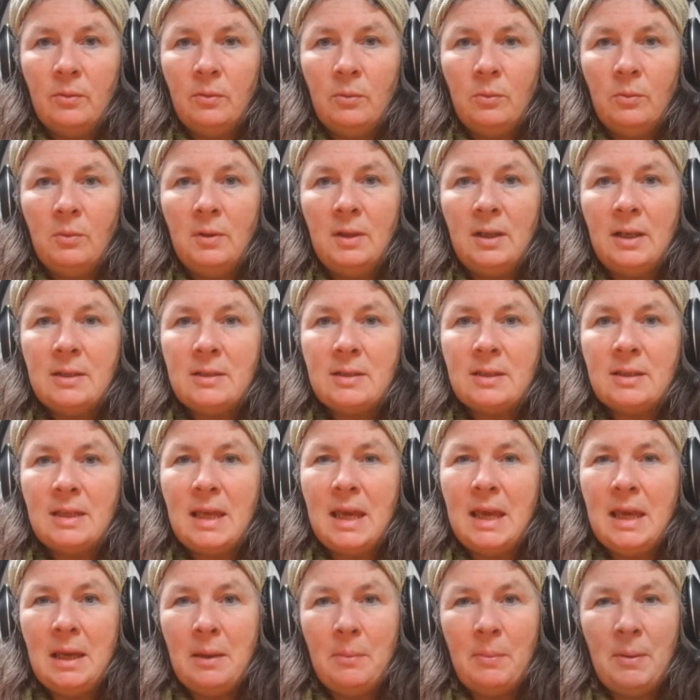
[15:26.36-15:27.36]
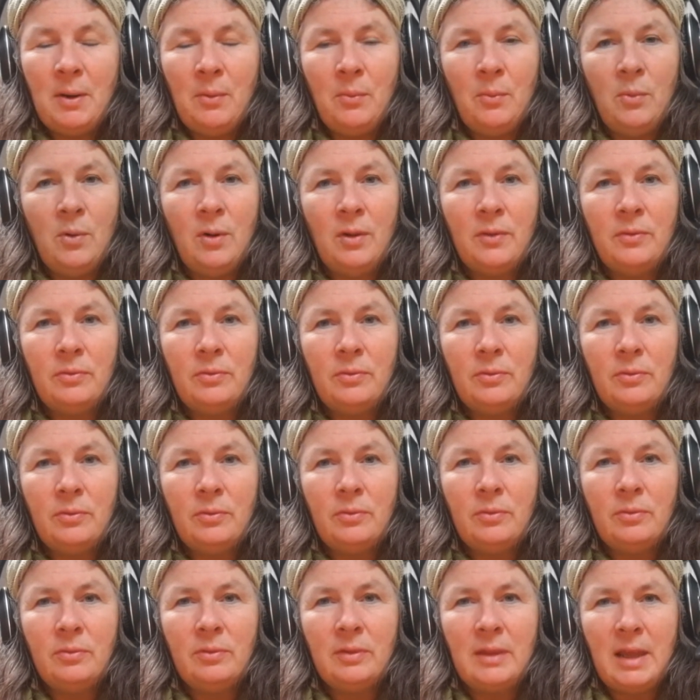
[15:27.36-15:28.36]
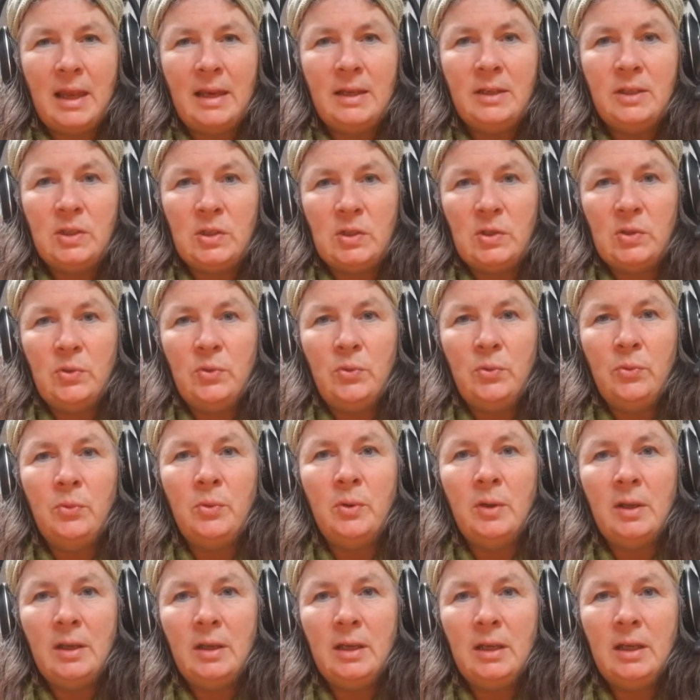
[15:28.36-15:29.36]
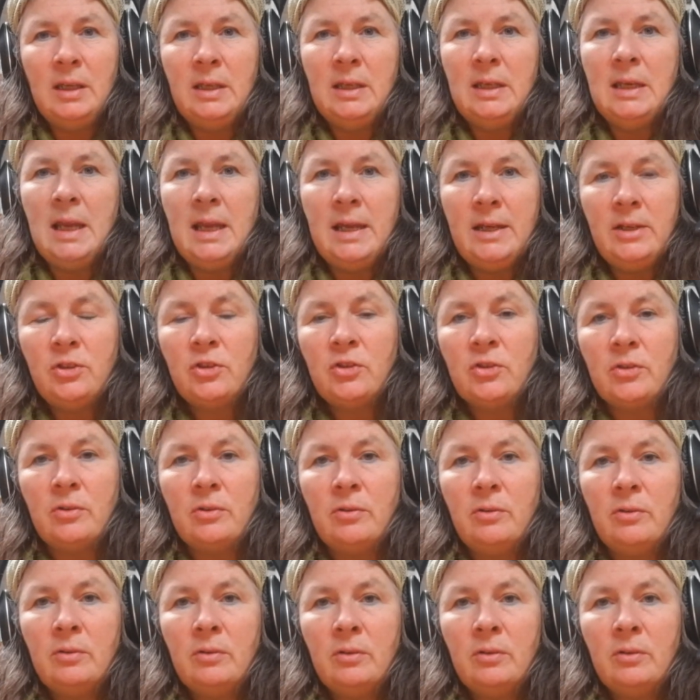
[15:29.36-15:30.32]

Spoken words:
Well, let's think about what they do in nature.